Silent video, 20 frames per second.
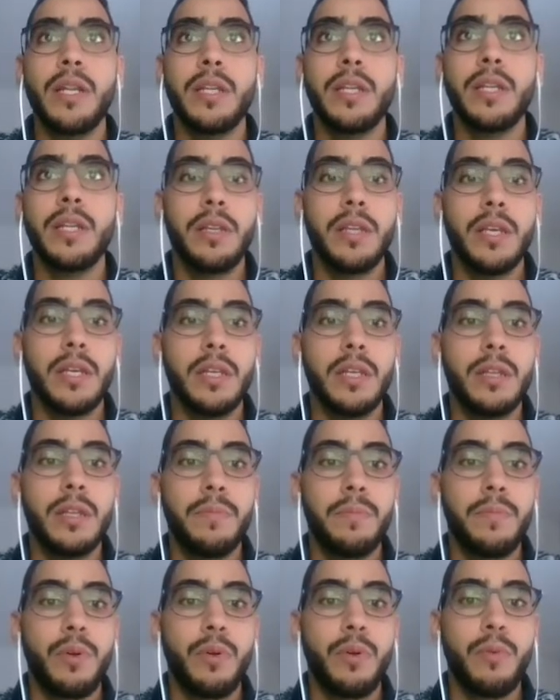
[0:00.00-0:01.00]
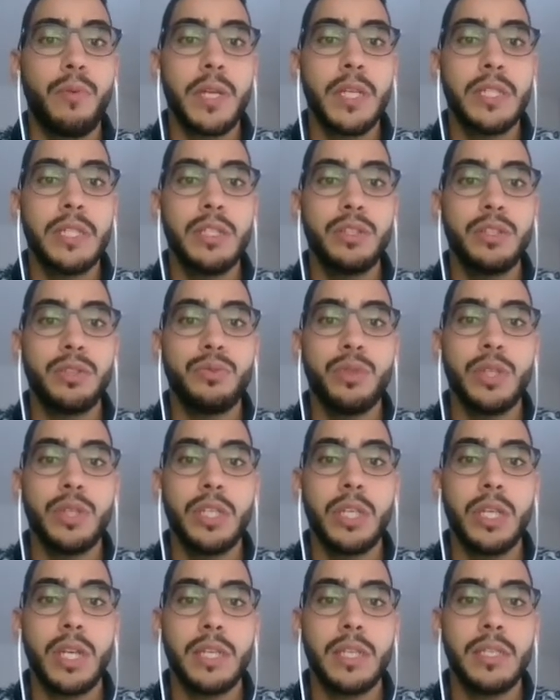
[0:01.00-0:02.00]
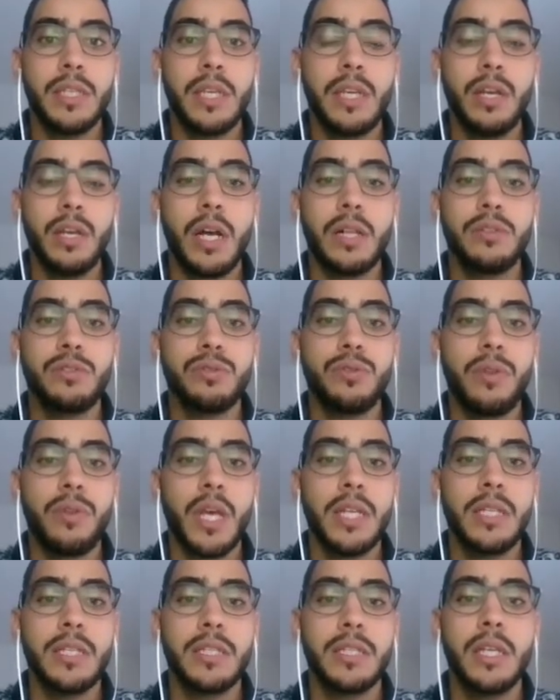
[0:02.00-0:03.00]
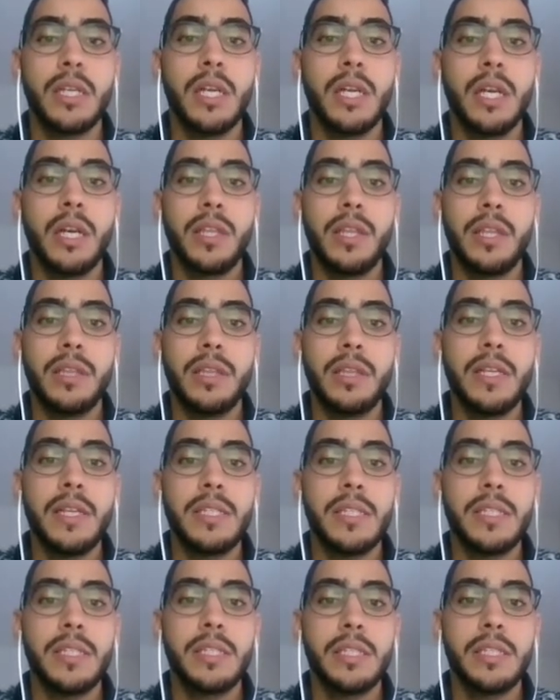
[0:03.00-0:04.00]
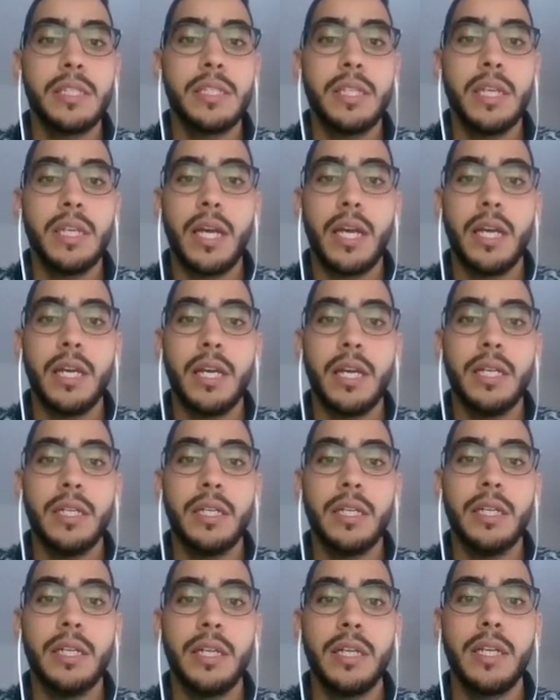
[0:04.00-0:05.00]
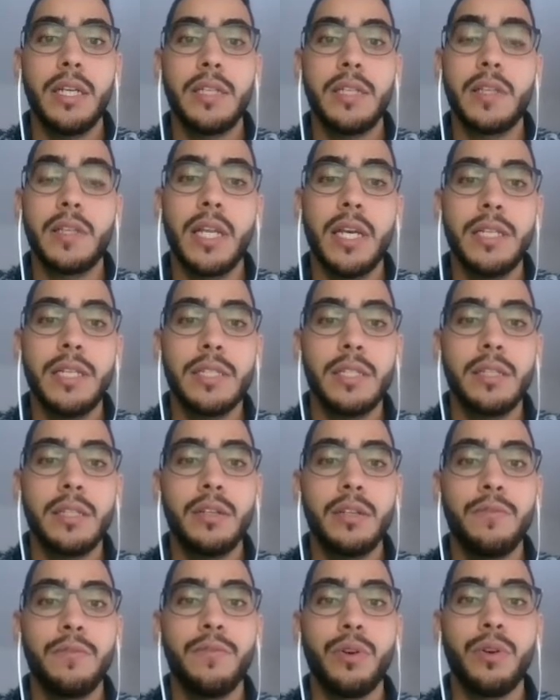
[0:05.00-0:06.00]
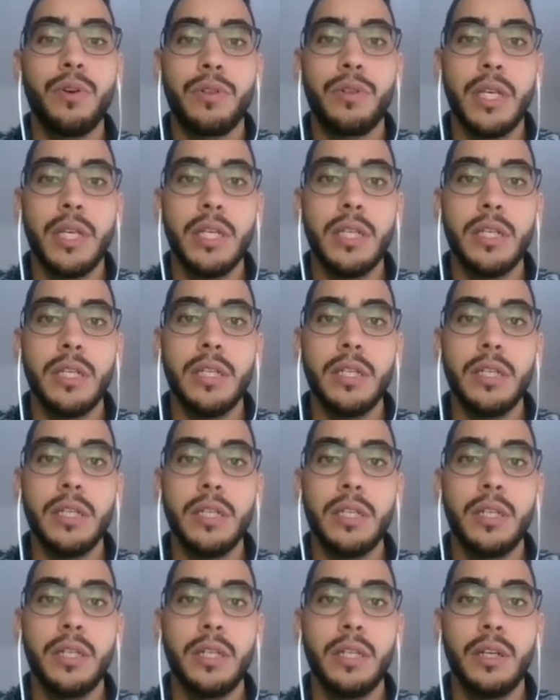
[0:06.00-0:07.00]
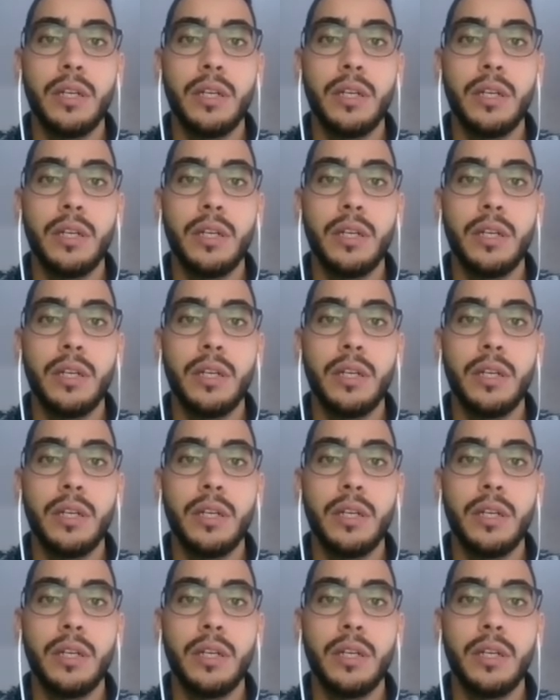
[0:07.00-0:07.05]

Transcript: the properties, we can say also that the density is less for the